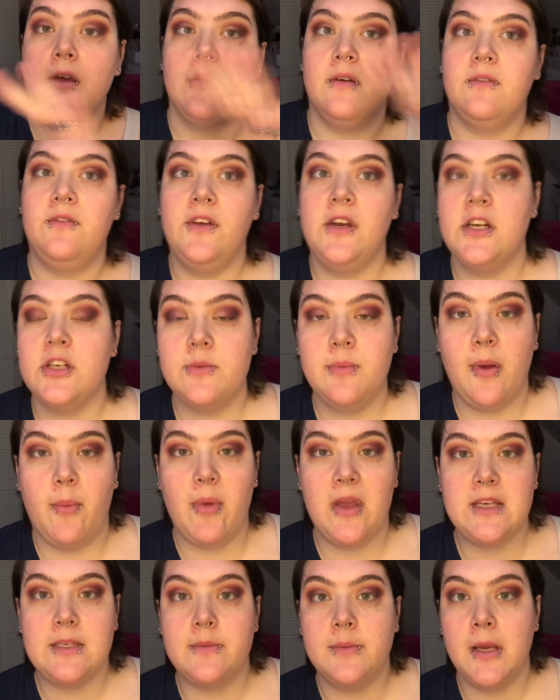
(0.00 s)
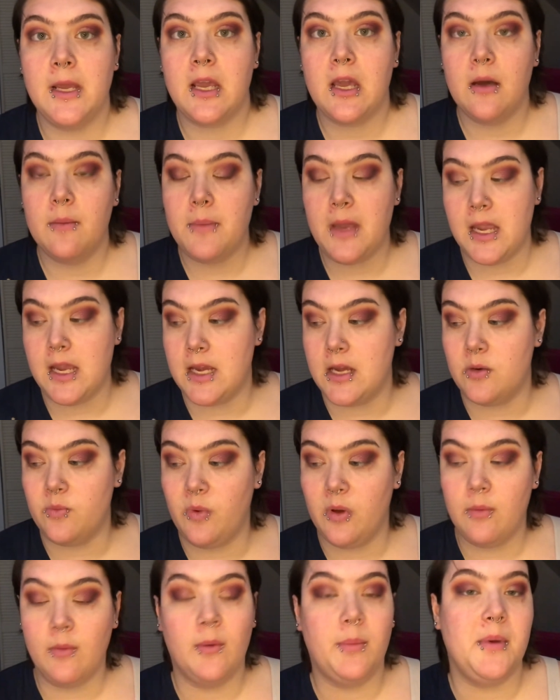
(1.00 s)
finish my base makeup, and
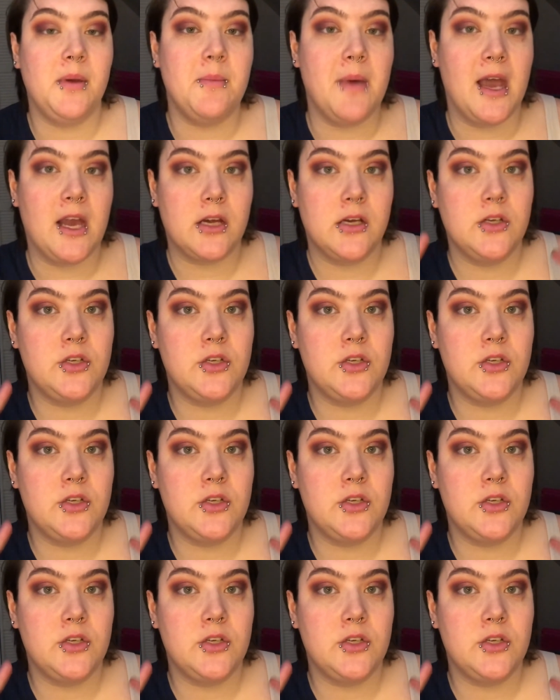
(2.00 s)
we will be back